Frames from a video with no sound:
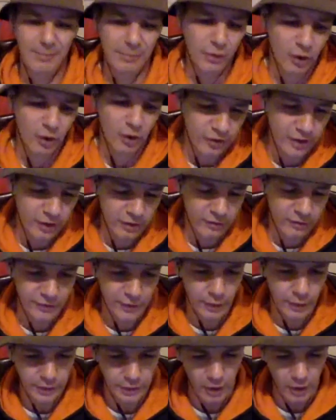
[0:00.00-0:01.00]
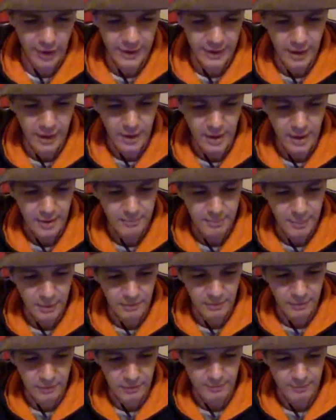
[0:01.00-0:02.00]
Proctor did a few at 9,
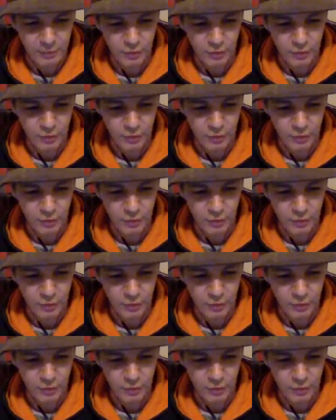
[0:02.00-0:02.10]
but